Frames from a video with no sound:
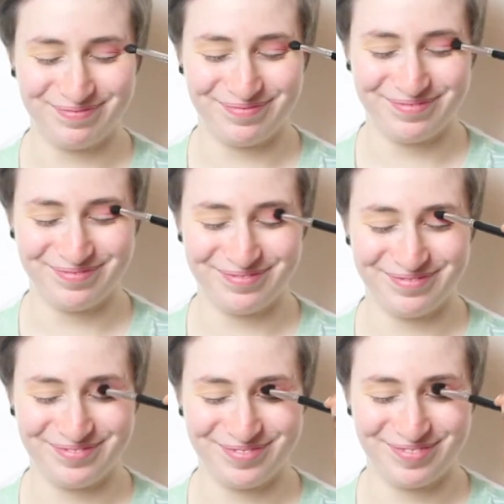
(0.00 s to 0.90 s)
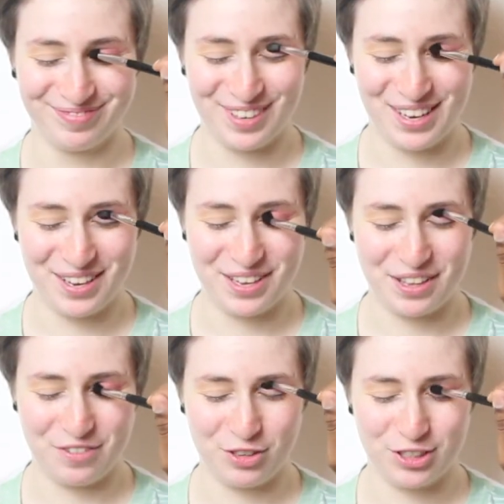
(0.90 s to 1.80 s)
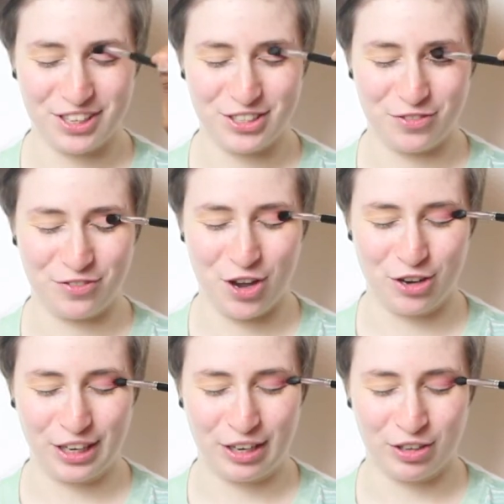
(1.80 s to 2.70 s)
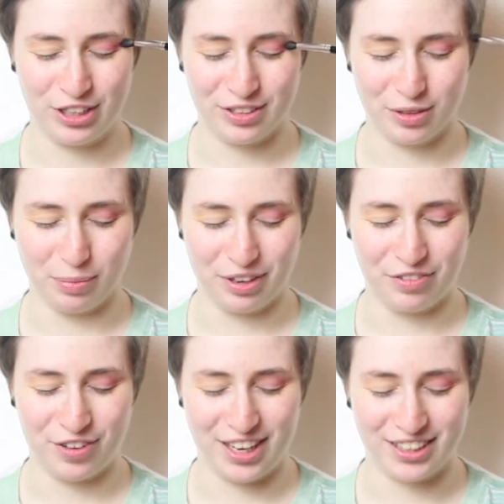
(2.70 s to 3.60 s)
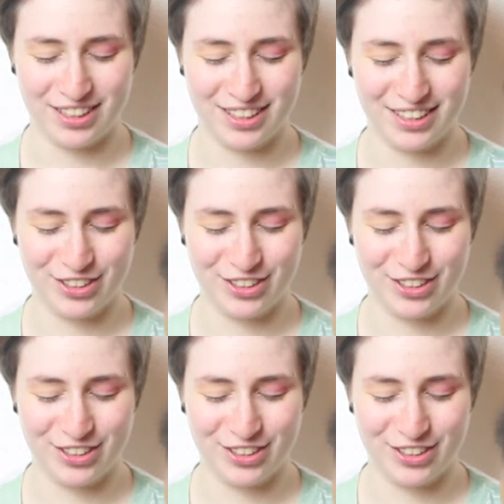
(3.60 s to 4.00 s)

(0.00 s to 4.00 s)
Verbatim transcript: it feel weird? It feels like there's a furry creature on my face.